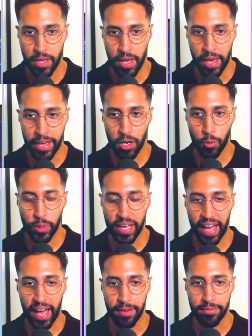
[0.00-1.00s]
Here we
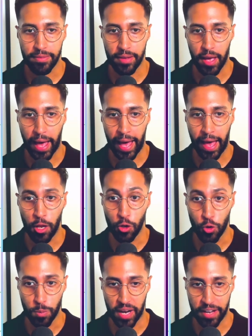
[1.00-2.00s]
have a
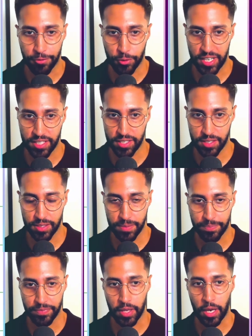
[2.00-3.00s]
loop I've created.
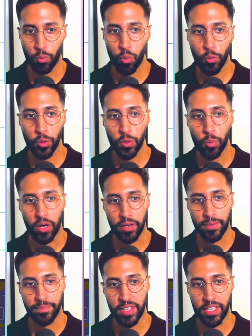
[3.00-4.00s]
And what we want
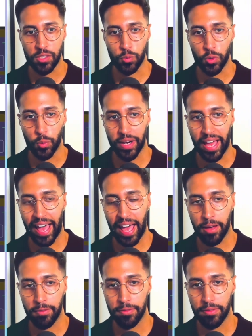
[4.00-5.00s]
is we want to
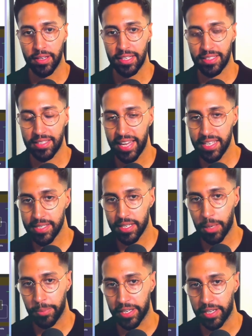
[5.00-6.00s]
have data
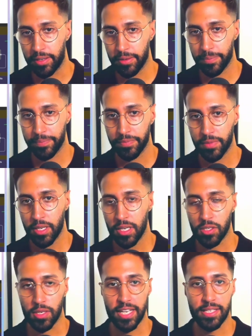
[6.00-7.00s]
coming in.
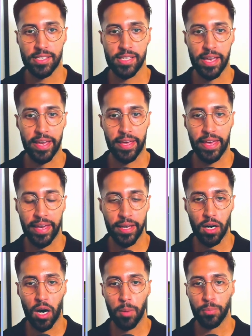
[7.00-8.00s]
So let's say here
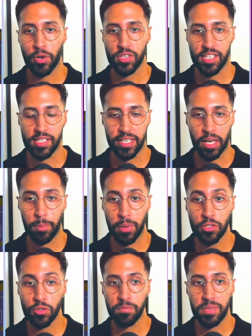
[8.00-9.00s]
I'm processing a
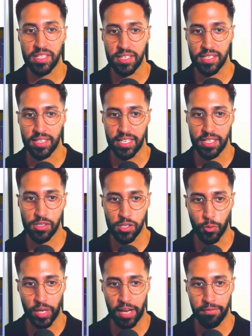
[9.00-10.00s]
bunch of business leads. So
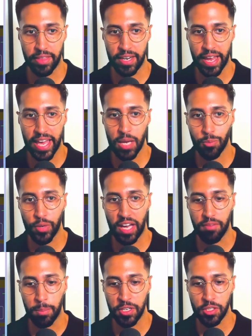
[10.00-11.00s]
we have the name, we have
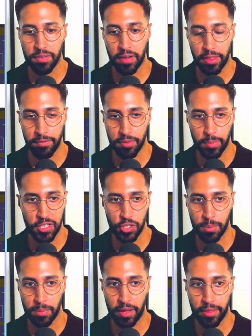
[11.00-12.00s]
a bunch of other information
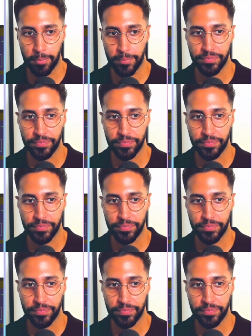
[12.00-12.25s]
about them.